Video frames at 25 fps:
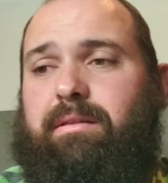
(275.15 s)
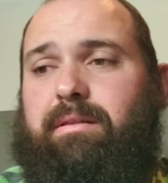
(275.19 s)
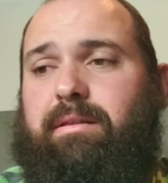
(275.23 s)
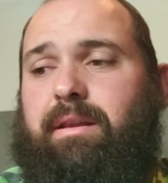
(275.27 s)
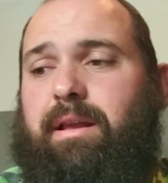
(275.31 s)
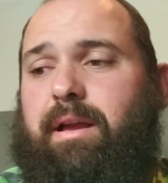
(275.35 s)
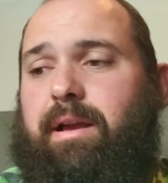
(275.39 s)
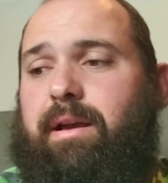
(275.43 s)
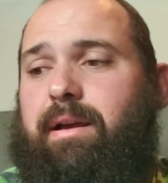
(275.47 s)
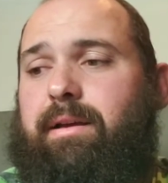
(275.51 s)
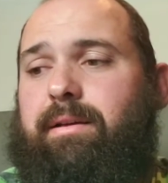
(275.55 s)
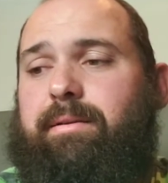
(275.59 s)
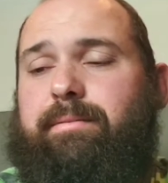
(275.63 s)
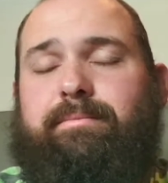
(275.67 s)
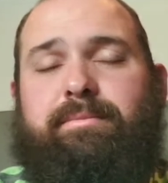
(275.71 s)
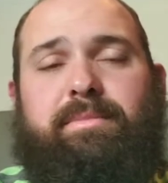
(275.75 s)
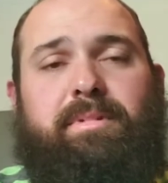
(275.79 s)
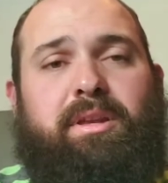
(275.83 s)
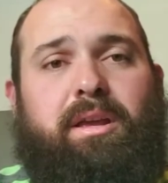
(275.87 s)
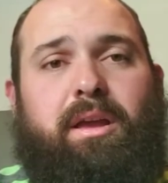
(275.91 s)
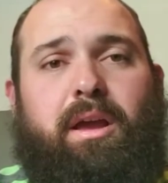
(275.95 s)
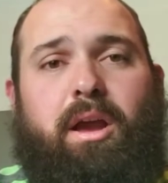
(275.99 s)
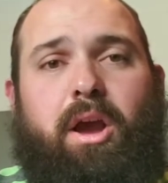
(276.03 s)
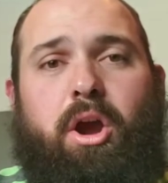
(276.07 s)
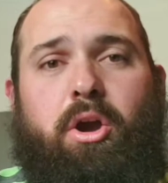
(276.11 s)
uh
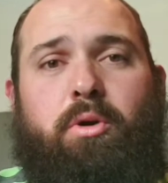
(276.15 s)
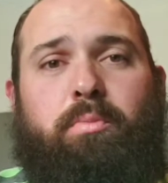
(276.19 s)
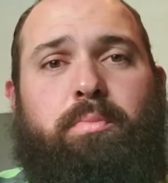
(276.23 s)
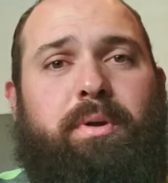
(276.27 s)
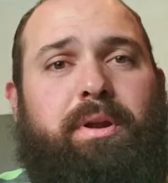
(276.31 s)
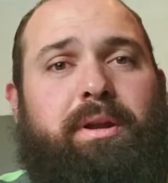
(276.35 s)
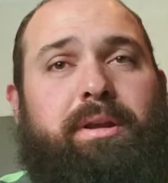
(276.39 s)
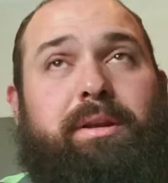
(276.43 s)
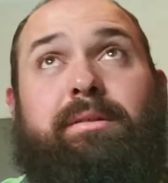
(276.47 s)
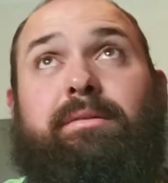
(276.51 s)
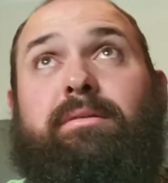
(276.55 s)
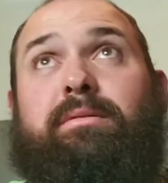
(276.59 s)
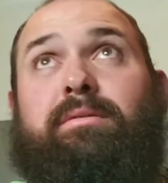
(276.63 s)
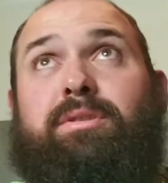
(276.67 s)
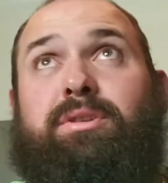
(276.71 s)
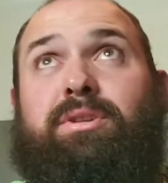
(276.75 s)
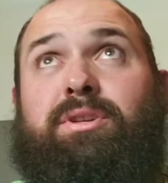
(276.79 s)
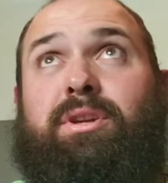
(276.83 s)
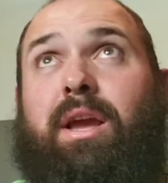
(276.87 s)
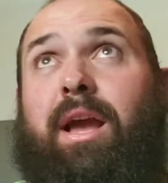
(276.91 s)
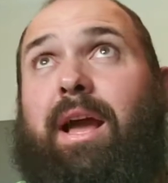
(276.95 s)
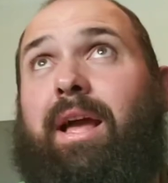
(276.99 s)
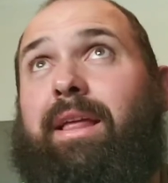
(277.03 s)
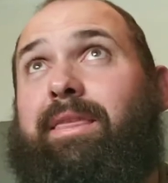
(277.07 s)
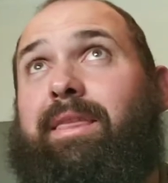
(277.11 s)
open,
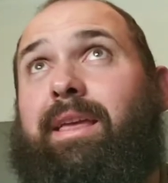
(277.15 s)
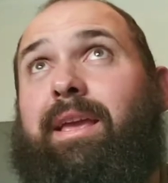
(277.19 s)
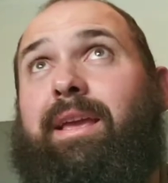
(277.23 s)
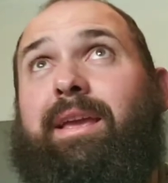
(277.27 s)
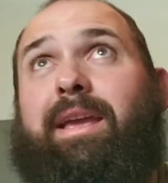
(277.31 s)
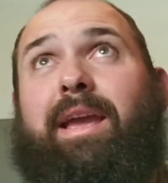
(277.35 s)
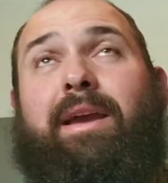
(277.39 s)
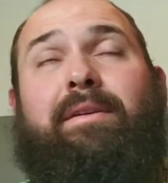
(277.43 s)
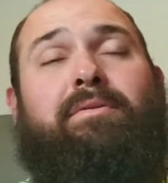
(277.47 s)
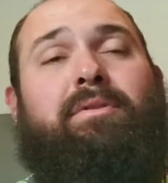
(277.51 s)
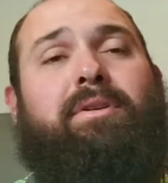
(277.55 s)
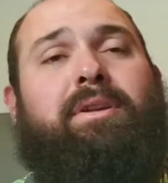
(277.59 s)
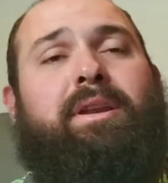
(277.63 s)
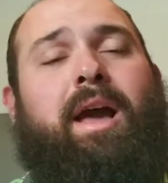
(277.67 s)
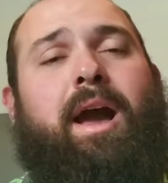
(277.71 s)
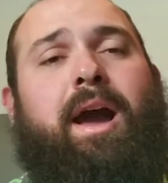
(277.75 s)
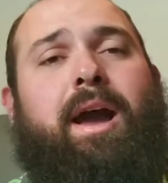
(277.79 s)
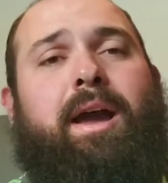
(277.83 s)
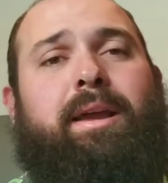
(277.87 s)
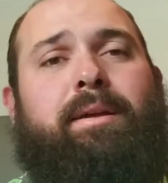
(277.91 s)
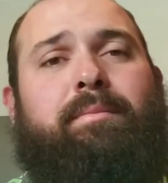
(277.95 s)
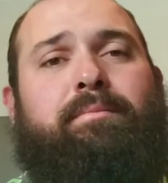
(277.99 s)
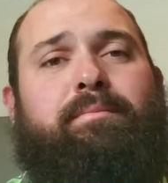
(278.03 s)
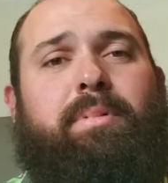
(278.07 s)
I think, every night.